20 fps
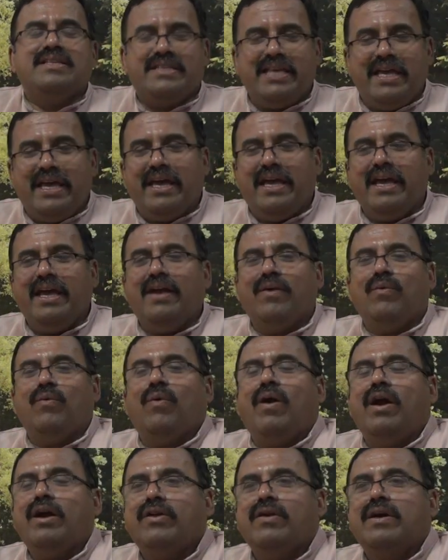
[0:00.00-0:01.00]
See,
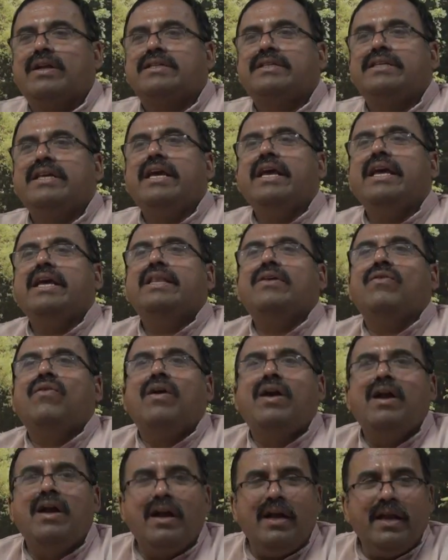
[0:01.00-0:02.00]
what you are seeing the
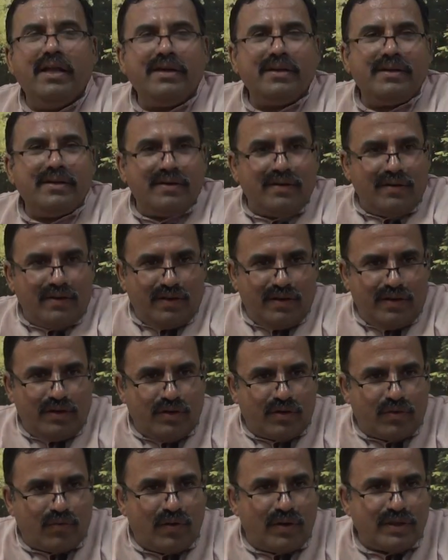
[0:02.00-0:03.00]
world,
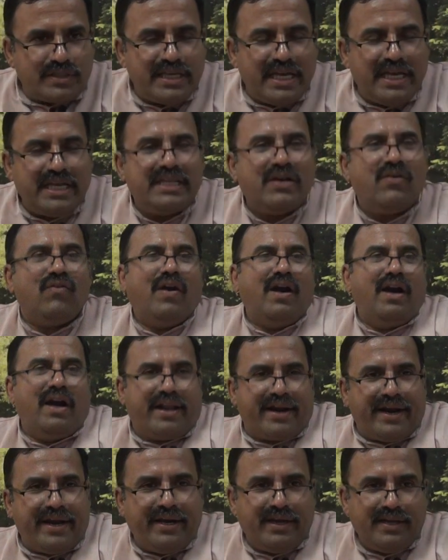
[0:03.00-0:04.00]
you are seeing the
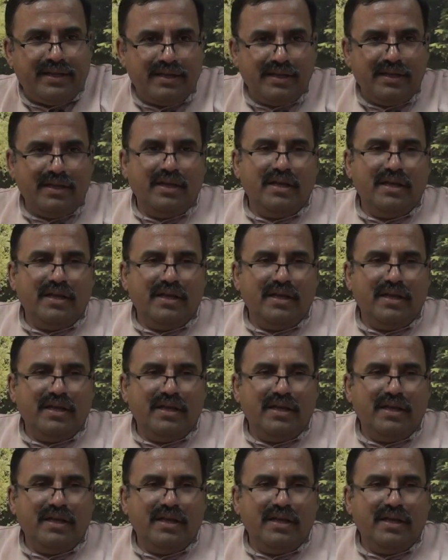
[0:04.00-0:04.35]
world, right?